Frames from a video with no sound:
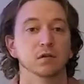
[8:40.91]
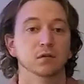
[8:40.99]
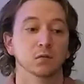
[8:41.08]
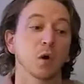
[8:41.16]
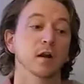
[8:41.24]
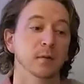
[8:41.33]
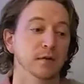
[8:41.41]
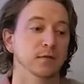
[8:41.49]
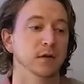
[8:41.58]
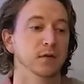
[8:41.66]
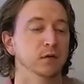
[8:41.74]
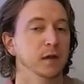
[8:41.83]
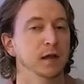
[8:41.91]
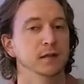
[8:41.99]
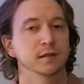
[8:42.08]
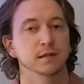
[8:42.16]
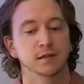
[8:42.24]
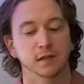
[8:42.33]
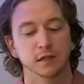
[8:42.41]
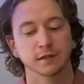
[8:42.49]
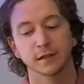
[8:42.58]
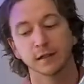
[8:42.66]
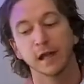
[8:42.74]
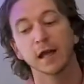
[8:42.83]
one of my favorite fantasy series,
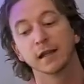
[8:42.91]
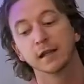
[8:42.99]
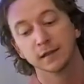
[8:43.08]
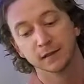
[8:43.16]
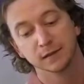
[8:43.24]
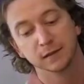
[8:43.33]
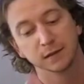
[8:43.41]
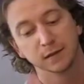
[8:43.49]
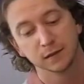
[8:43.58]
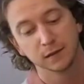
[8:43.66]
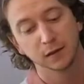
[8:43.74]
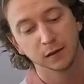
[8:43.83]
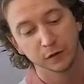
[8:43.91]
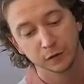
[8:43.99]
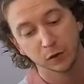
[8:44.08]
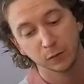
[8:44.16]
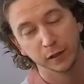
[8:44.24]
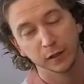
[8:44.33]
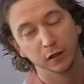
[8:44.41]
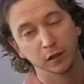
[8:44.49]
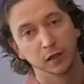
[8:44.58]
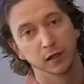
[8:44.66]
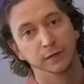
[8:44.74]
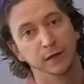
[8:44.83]
and that is the Stormlight
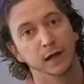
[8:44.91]
Archive.